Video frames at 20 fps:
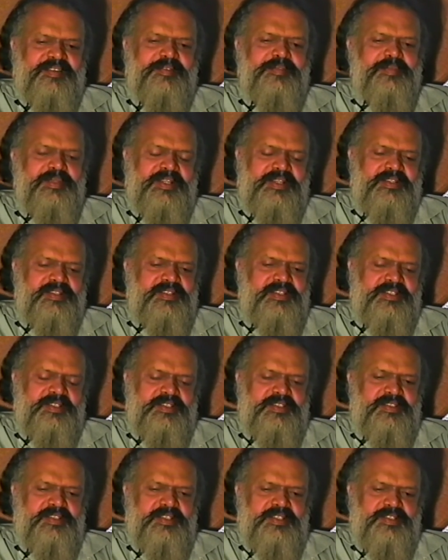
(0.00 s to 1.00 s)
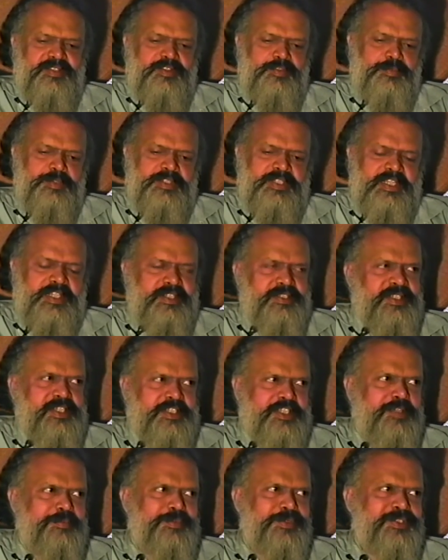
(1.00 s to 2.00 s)
Yeah, this almost
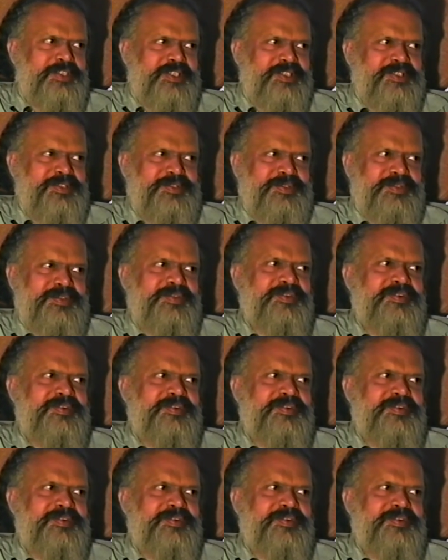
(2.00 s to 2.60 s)
juxtaposes to